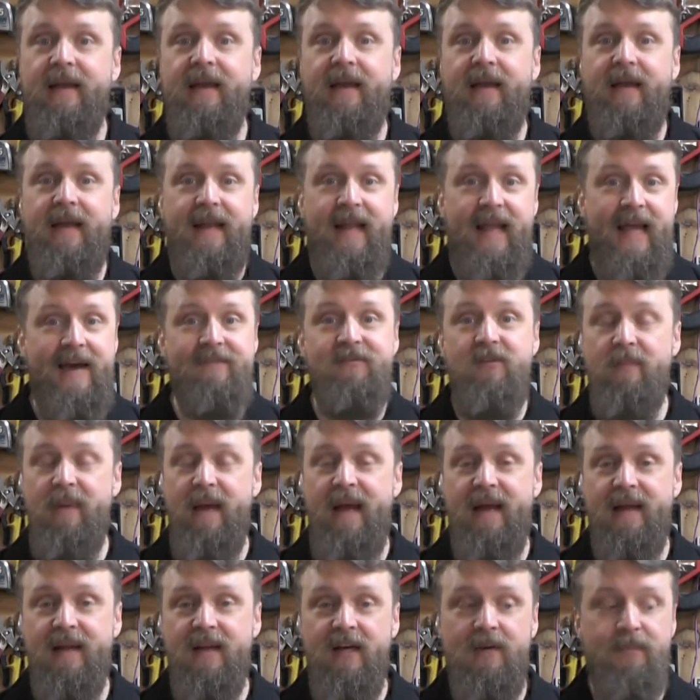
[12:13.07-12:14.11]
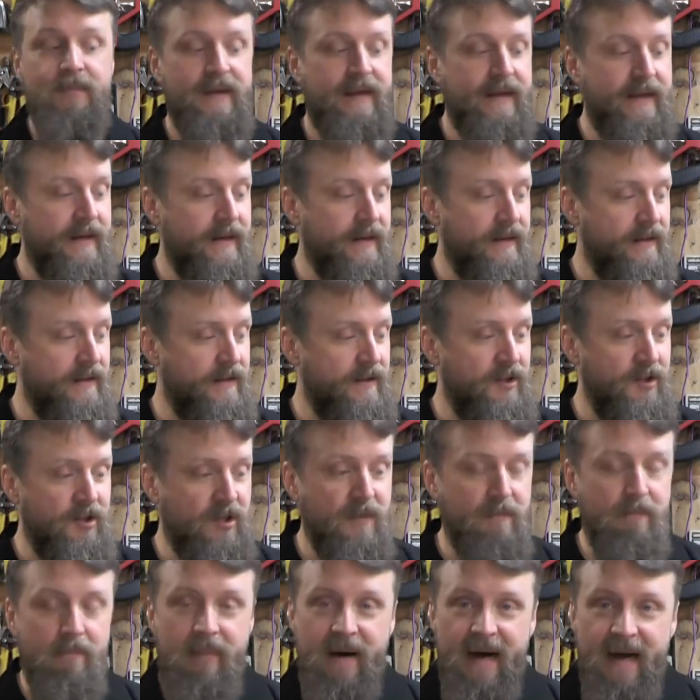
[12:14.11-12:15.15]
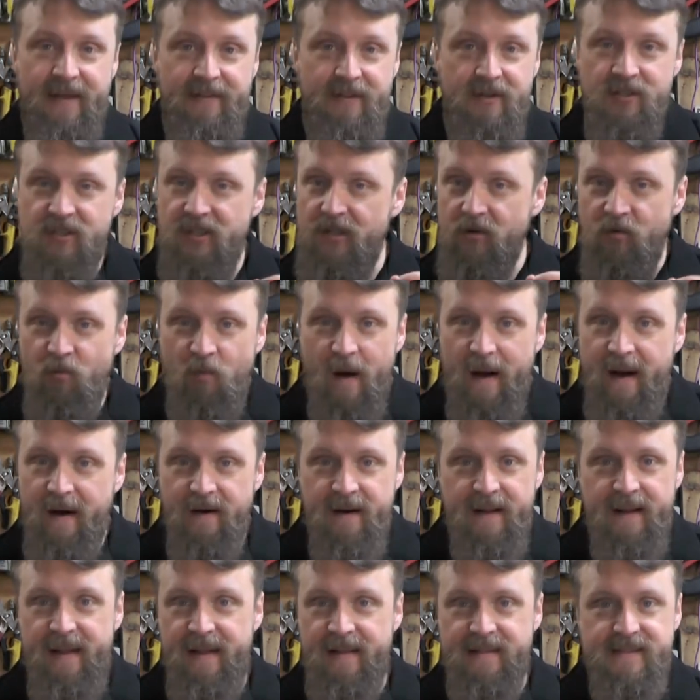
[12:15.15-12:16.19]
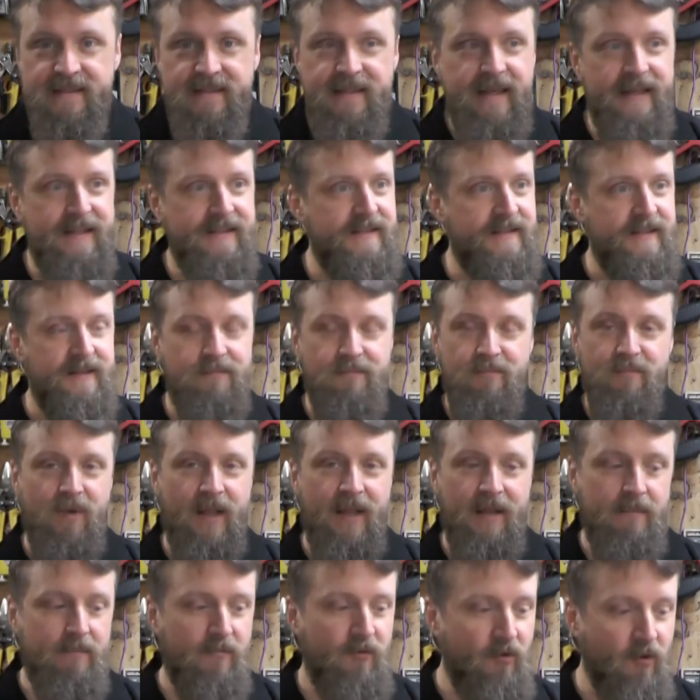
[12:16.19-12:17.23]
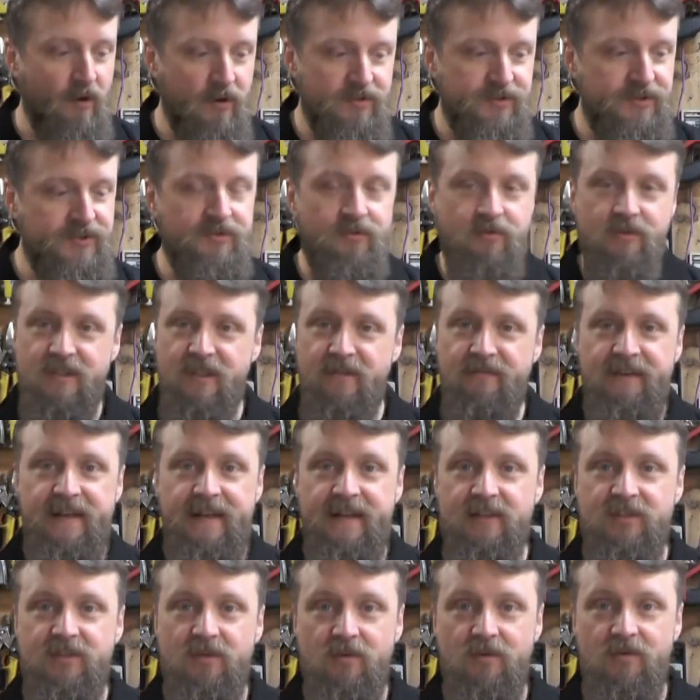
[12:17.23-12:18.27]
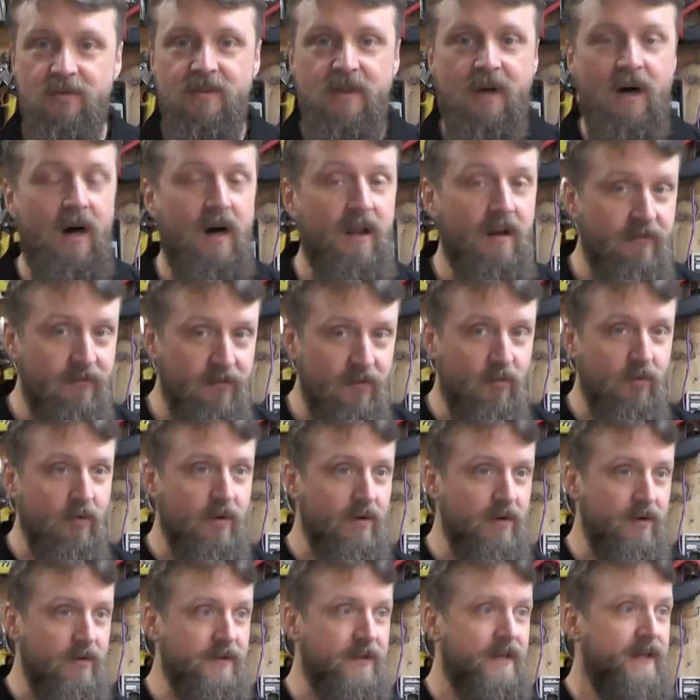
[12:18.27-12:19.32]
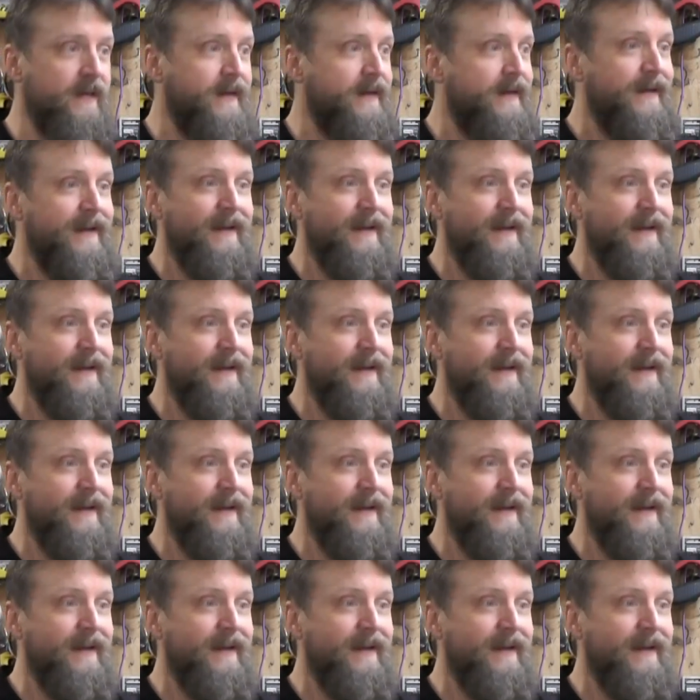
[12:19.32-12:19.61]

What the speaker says: and have a backup. And you can buy those little wired headsets at like grocery stores and convenience stores all over the world.